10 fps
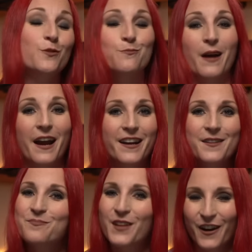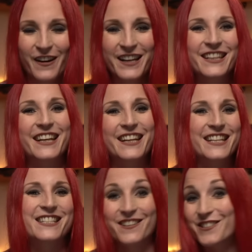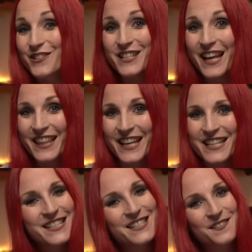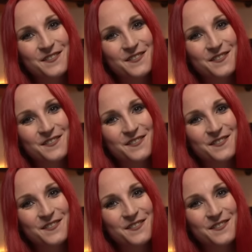Mac. Alright, it sounds just like this.